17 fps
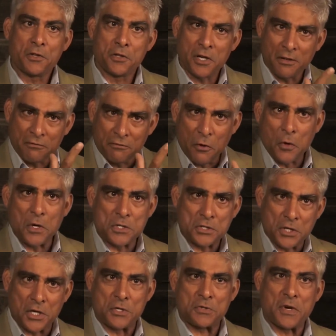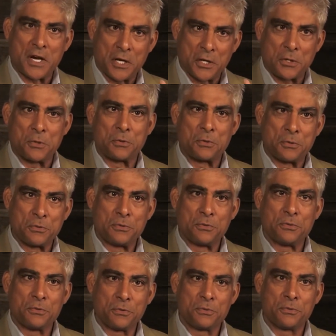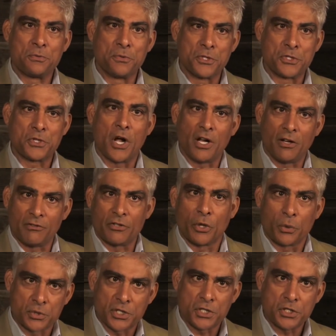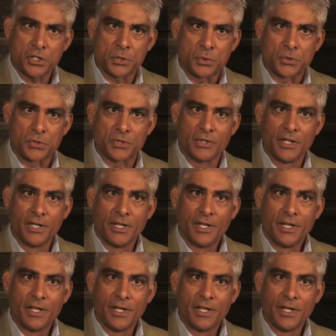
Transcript: They're focused on trying to resolve those issues